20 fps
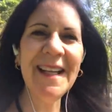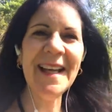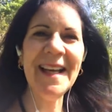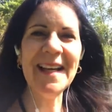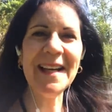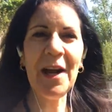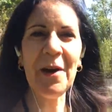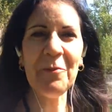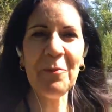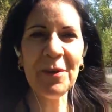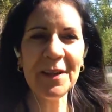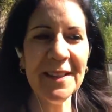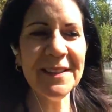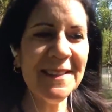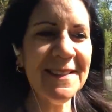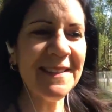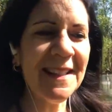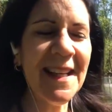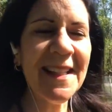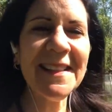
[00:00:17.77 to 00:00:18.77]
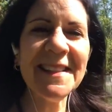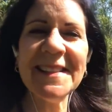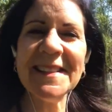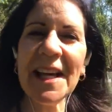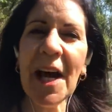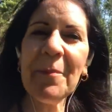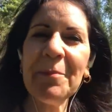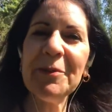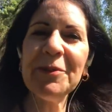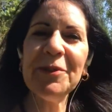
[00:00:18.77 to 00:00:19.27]
and I wanted to take this
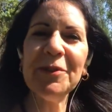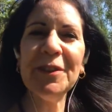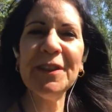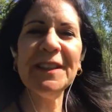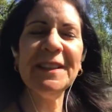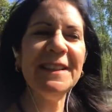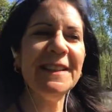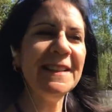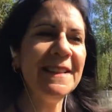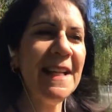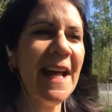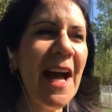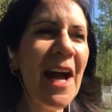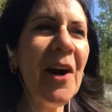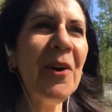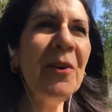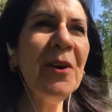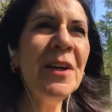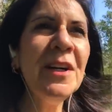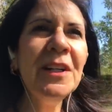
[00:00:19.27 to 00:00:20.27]
opportunity now